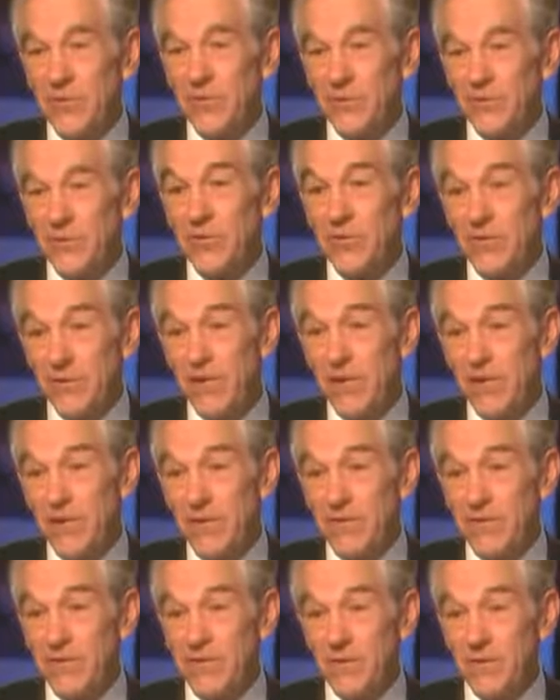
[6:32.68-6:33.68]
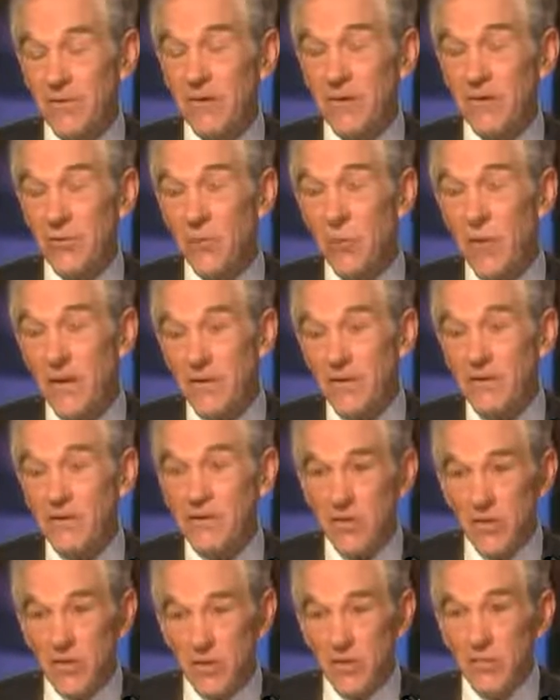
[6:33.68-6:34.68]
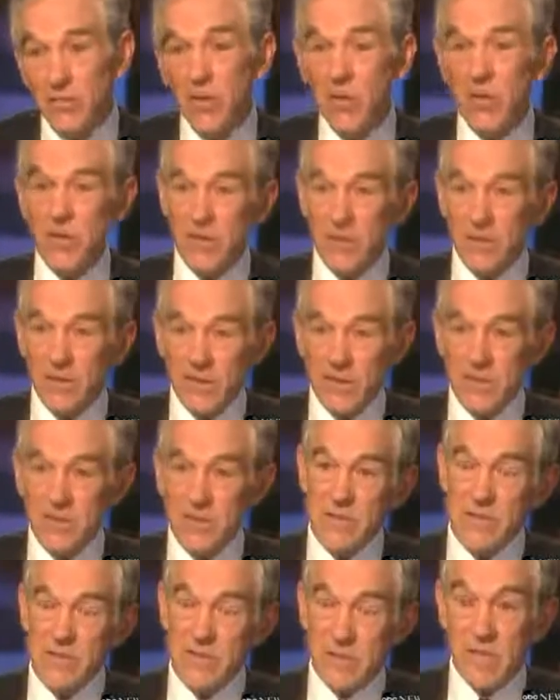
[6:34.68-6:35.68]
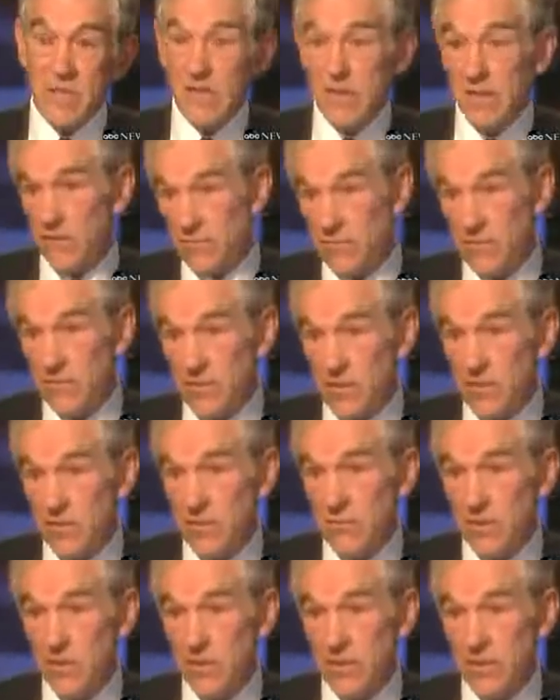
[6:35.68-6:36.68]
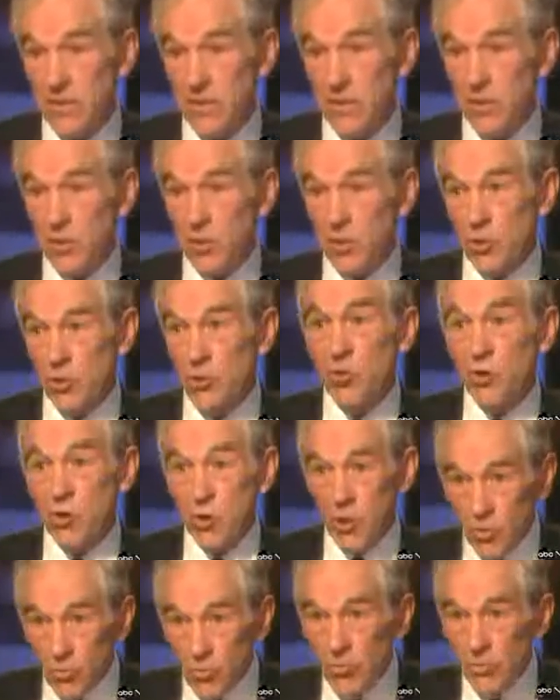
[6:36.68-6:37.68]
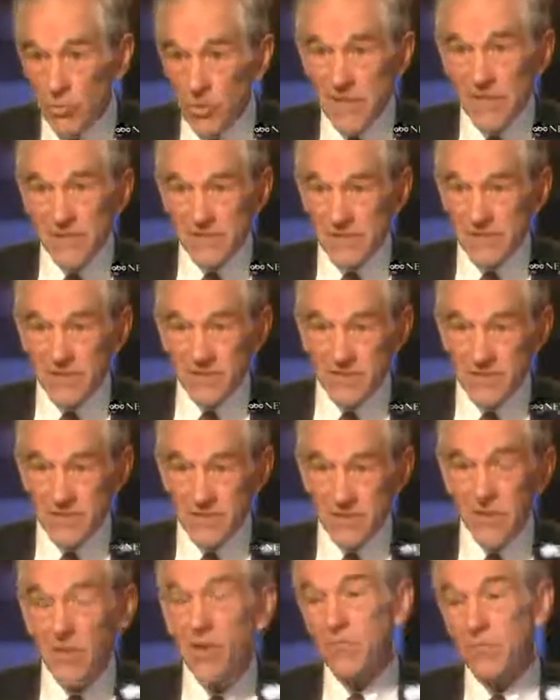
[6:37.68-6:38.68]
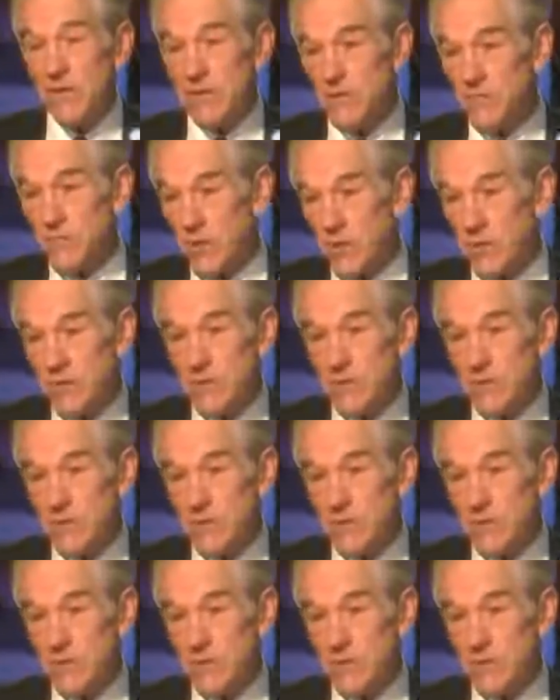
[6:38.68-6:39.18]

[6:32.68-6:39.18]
their drugs. There are other ways. The market is designed, if you follow the market, to lower prices, not raise